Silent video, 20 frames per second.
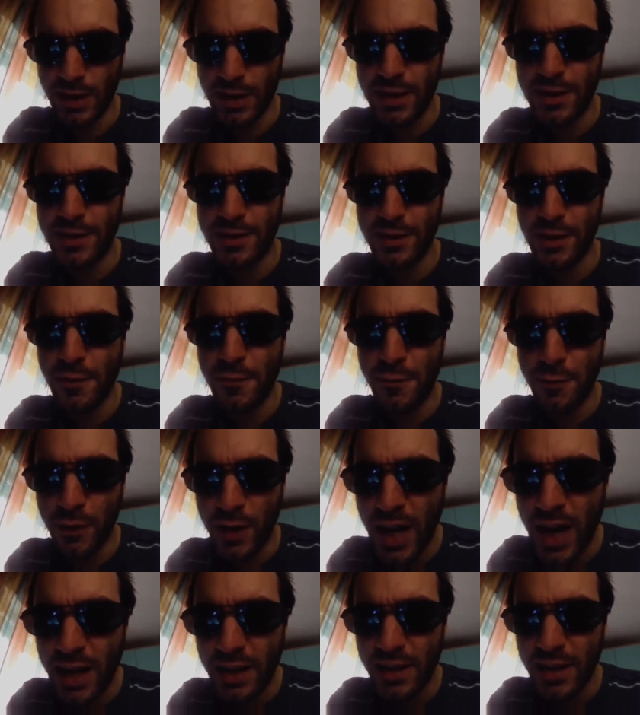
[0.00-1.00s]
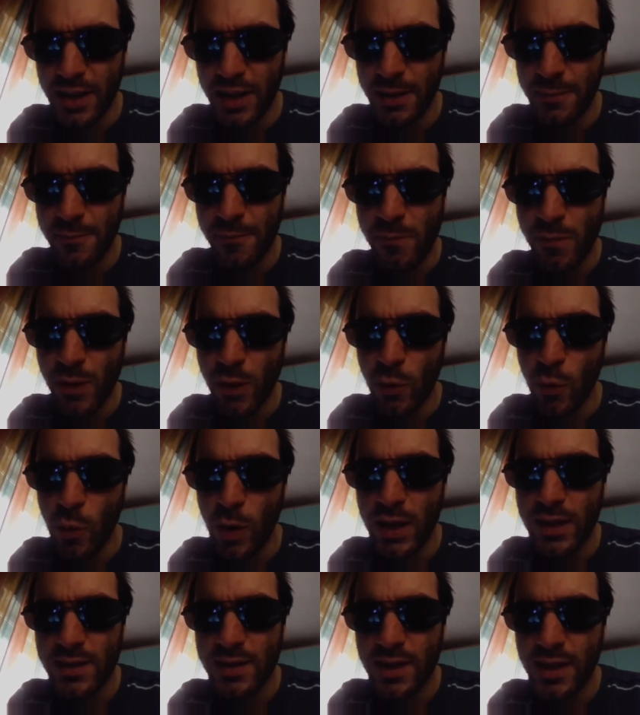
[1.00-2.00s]
It's a Friday
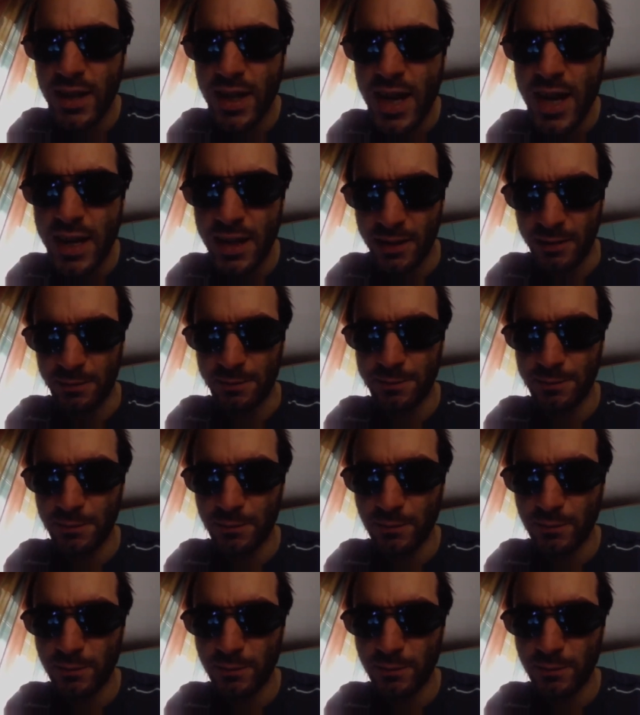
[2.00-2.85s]
once again.